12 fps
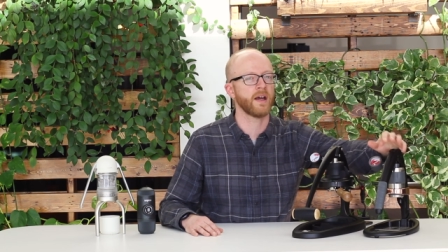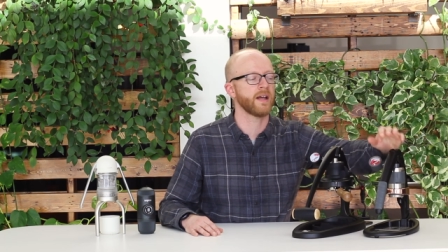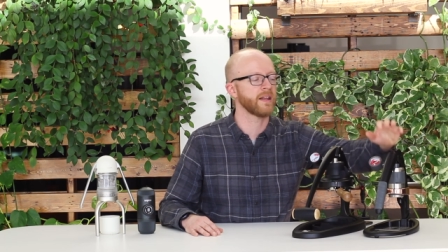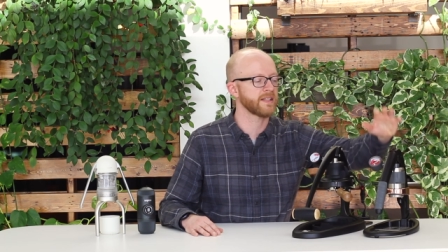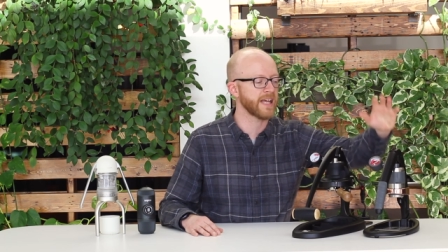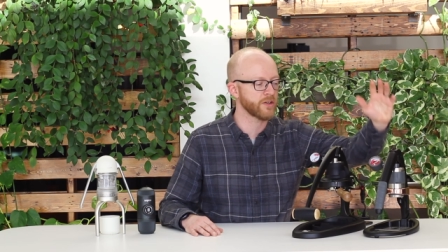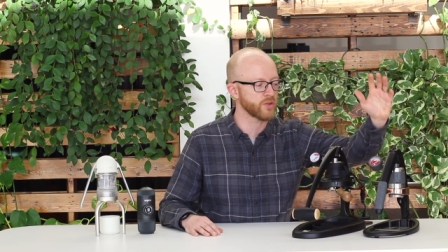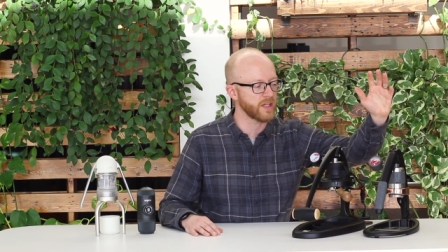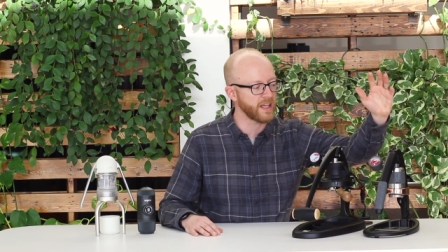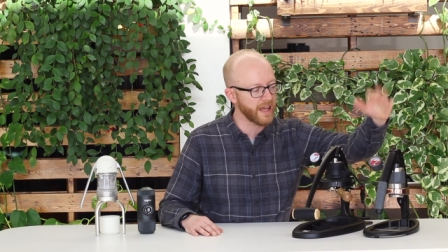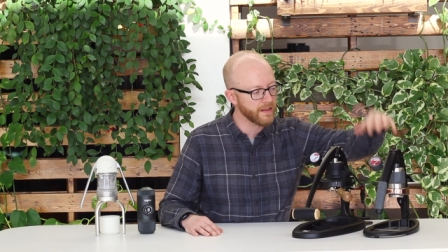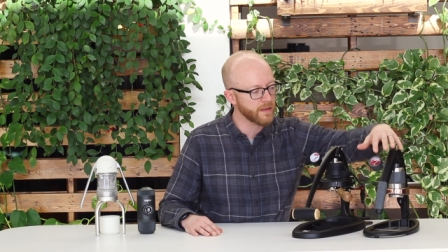I like to actually
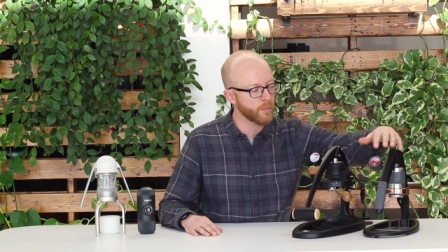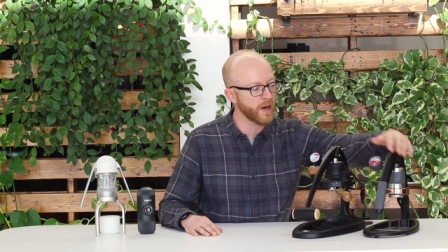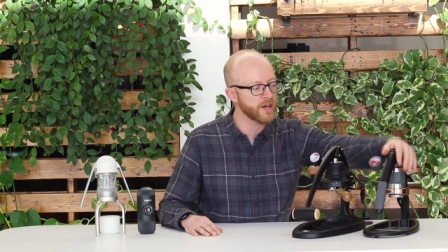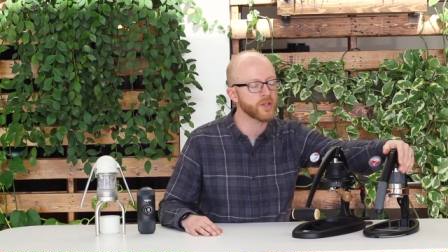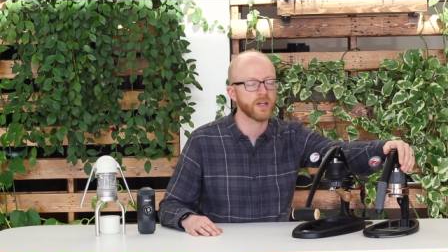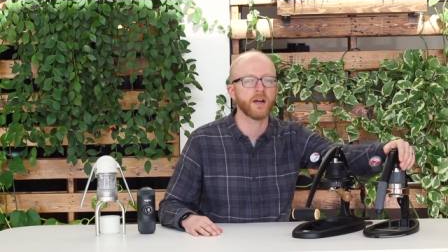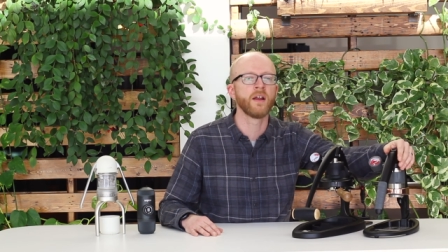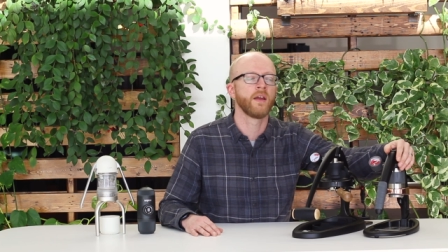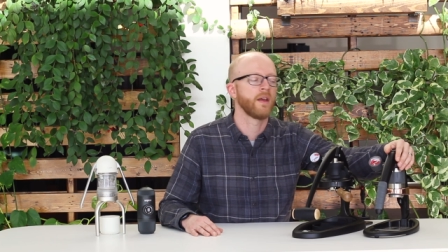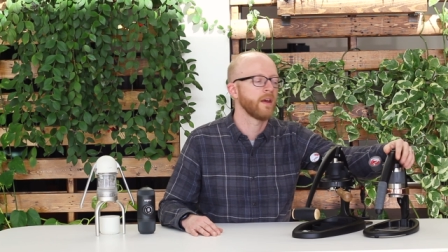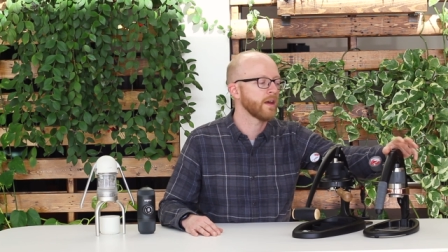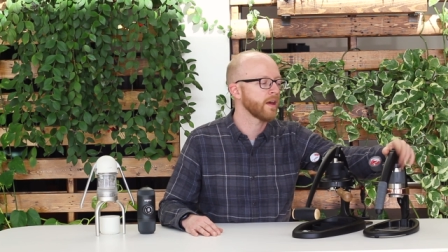get the pressure
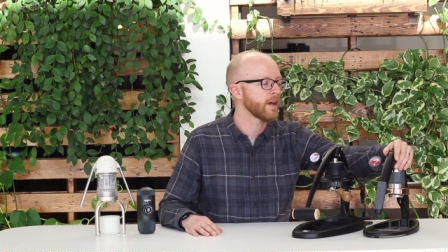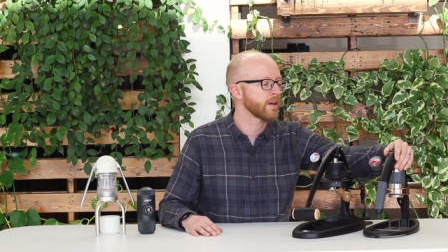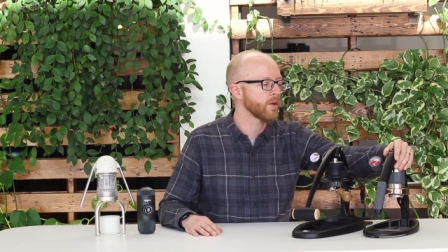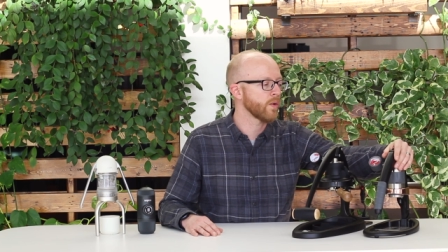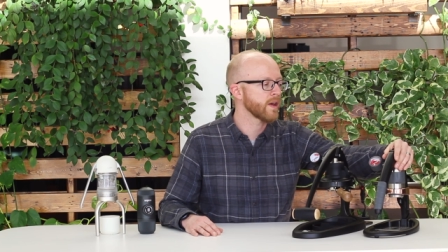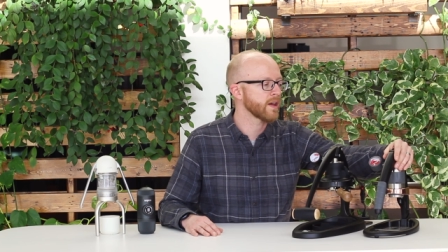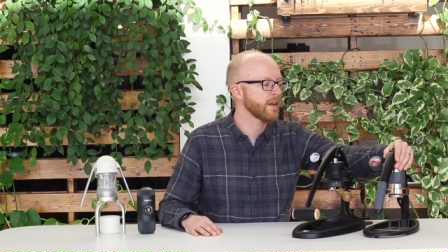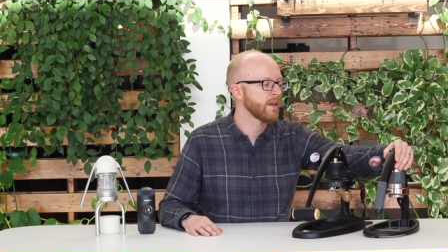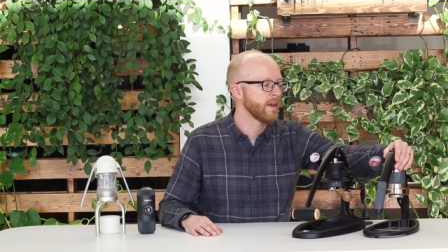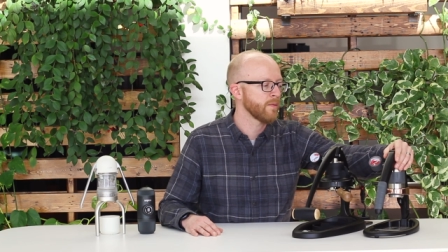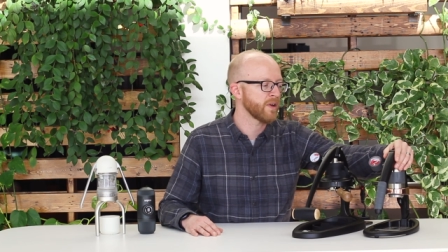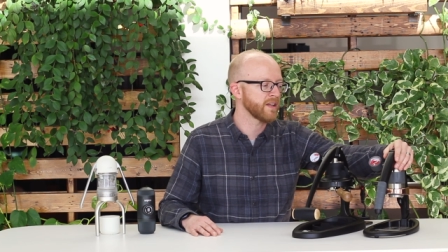uh, going,
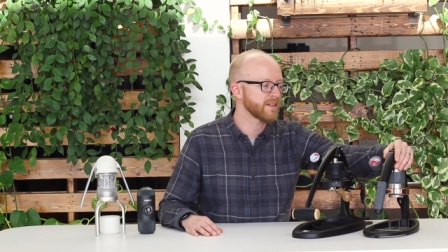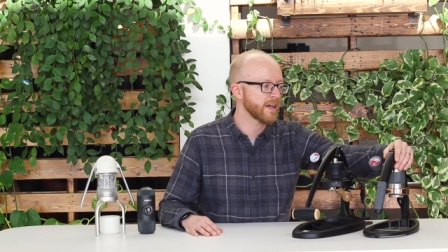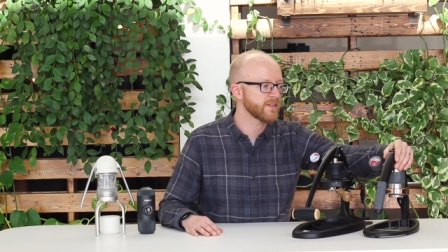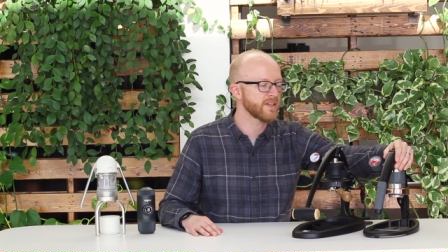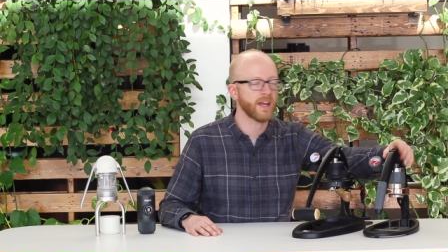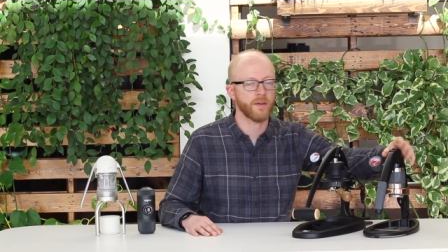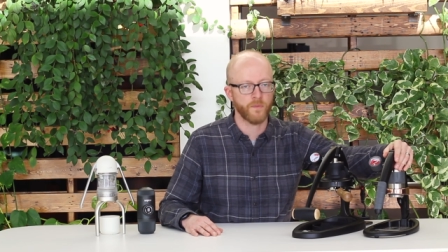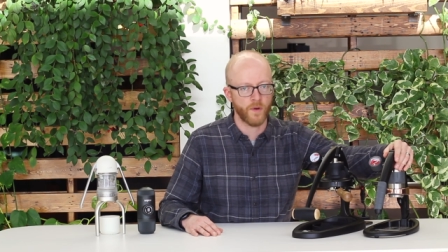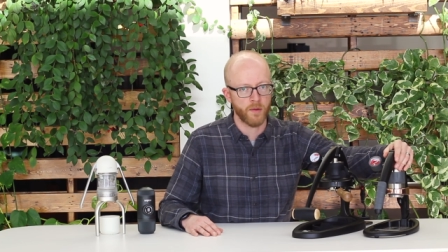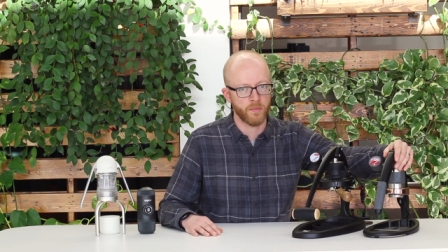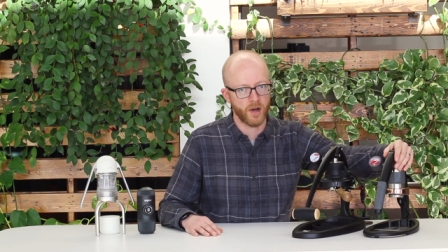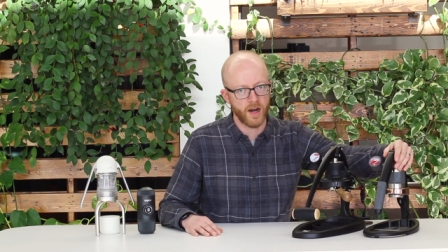but it does take a
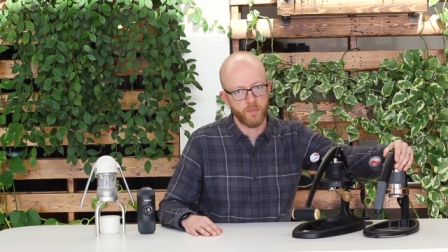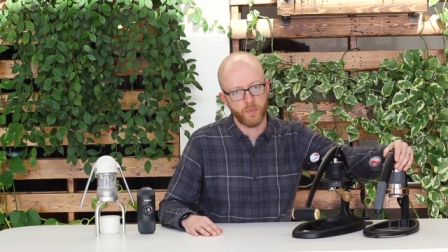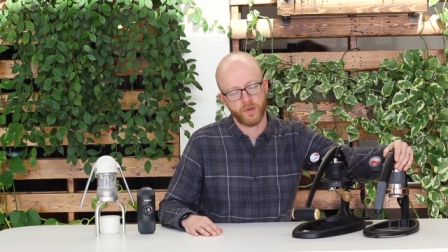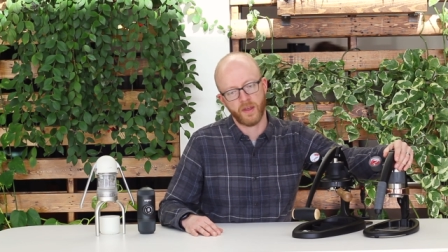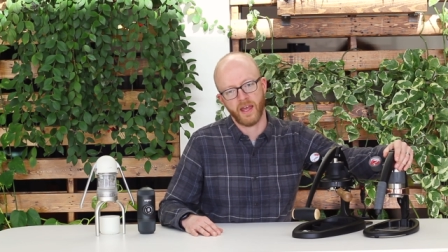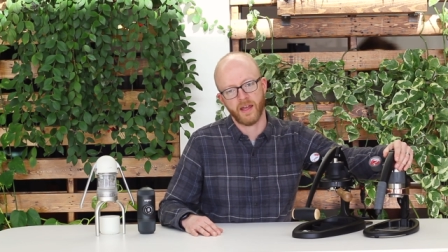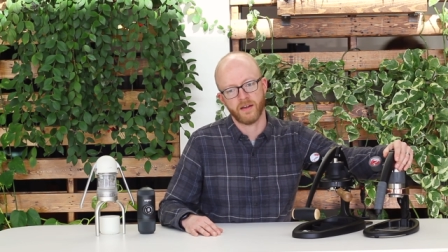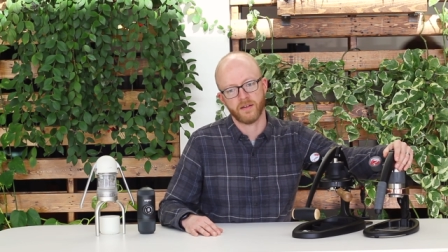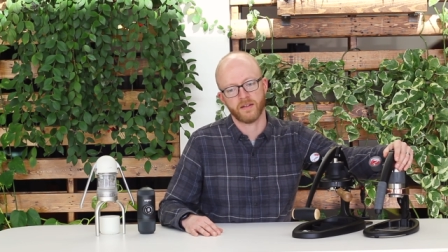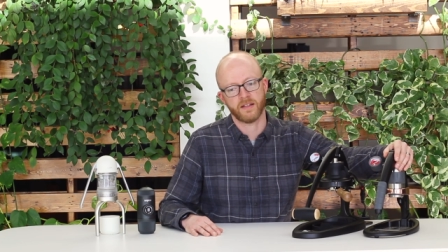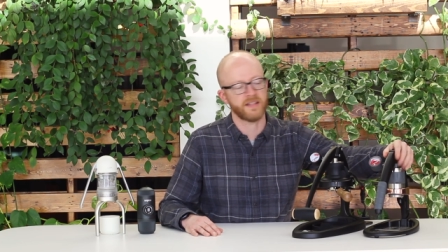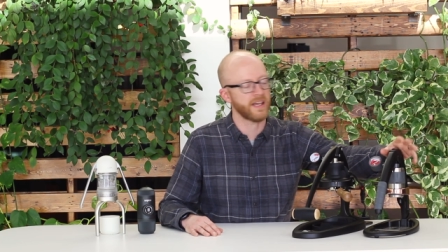firm grip,
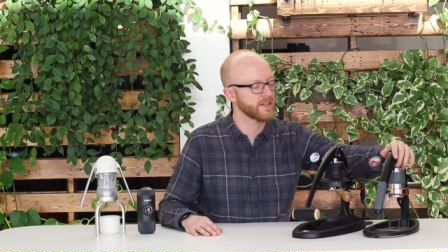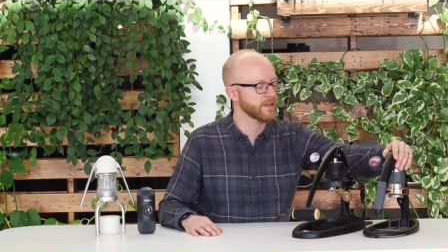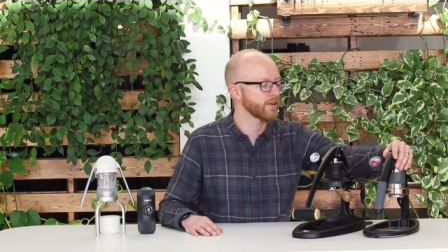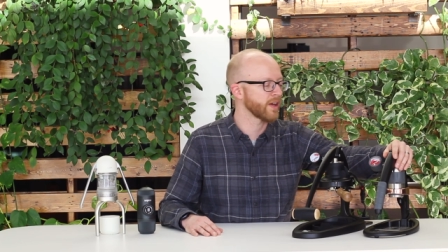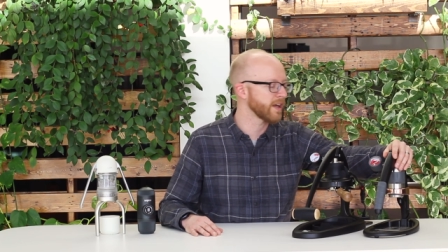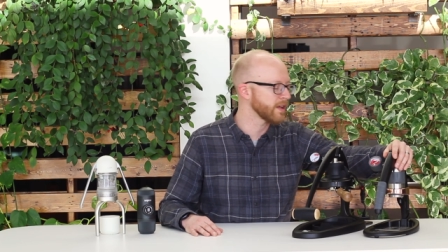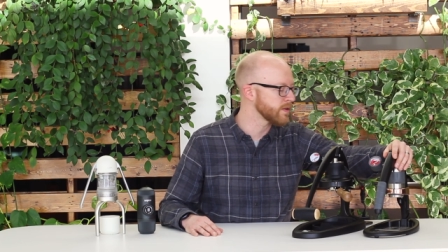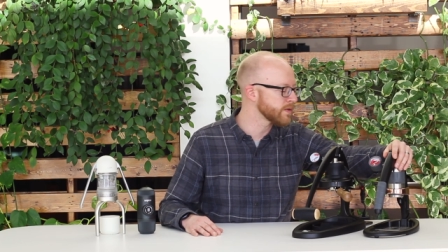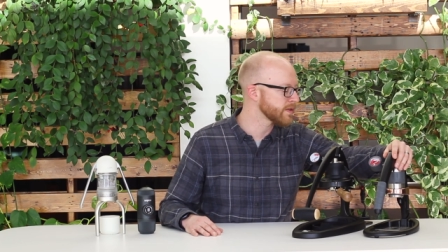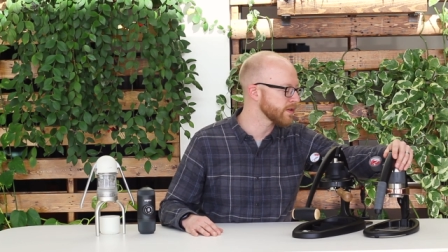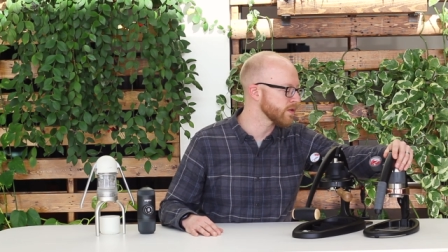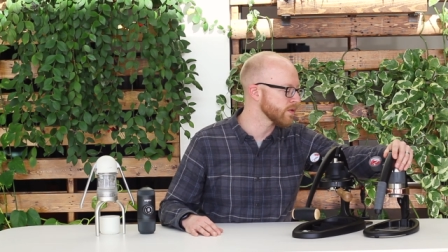and it takes a little getting
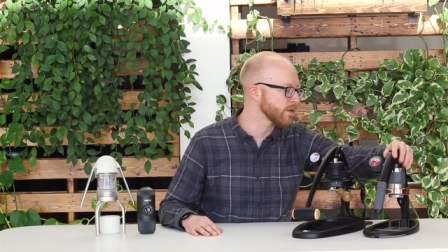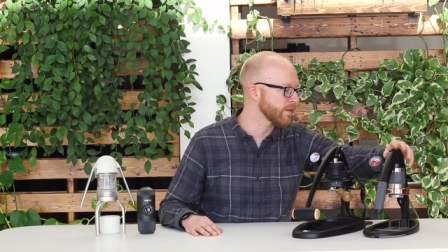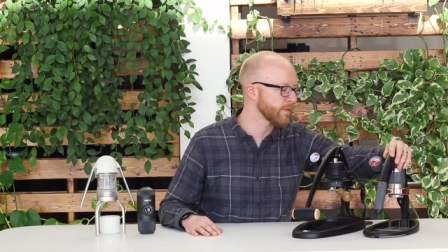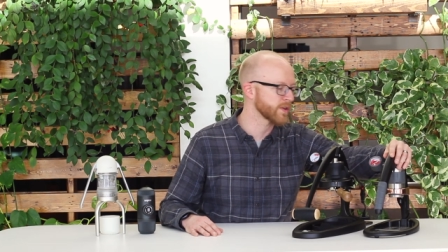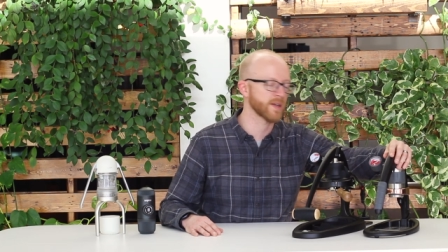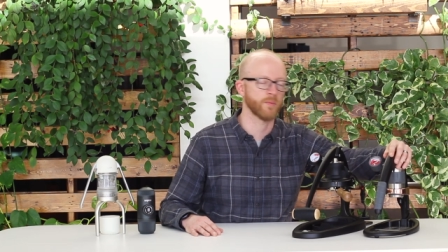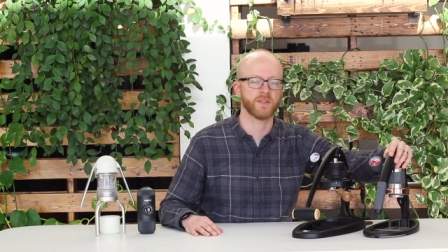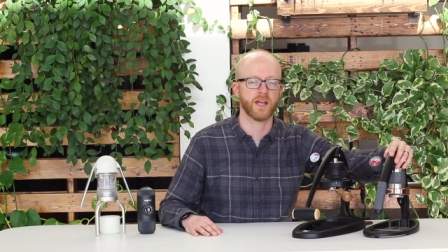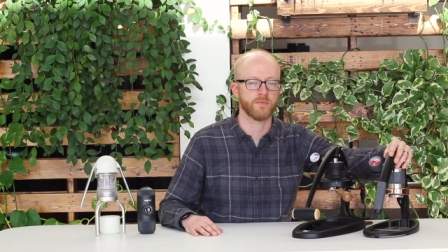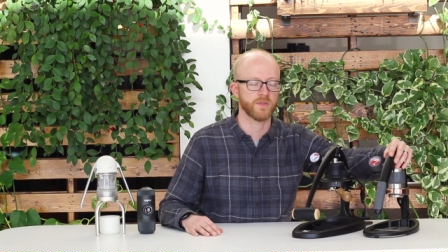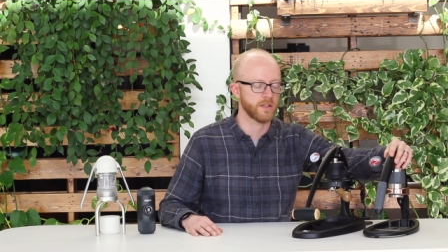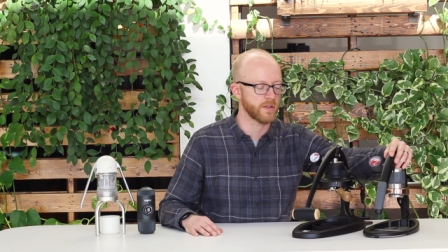used to the first couple
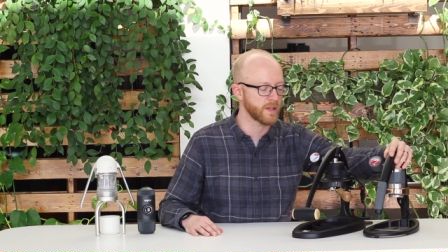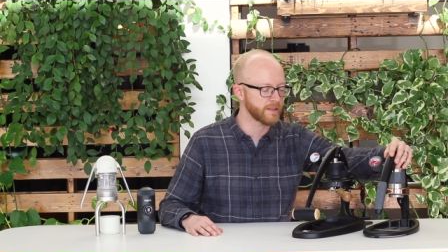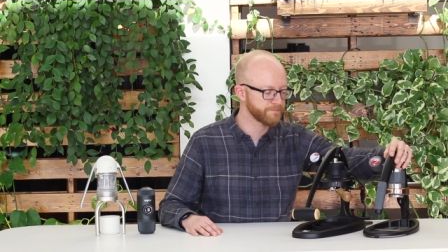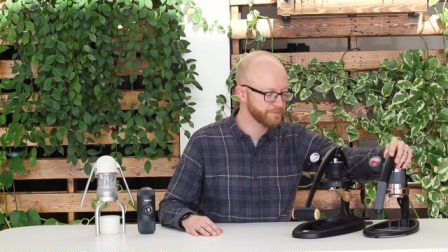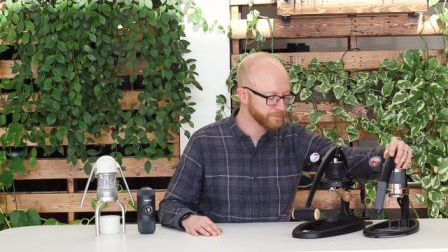times you do it.